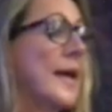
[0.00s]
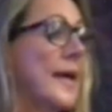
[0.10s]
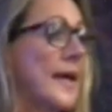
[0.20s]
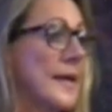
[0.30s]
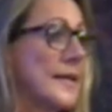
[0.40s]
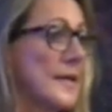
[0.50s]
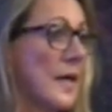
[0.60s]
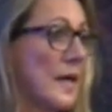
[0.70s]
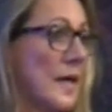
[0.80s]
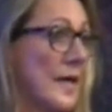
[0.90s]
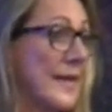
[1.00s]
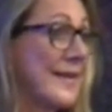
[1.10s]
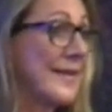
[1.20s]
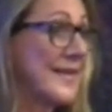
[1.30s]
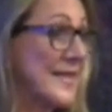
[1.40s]
And
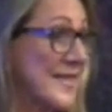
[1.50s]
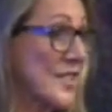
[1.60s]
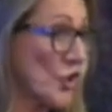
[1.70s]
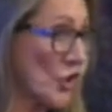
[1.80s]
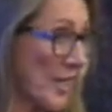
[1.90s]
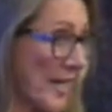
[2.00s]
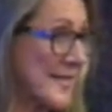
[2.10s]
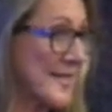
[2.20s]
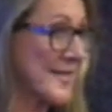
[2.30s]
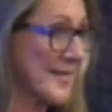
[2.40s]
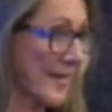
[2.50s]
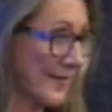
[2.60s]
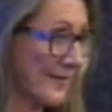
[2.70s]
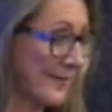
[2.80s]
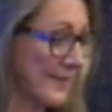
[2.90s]
the CERC has
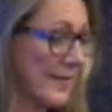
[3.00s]
said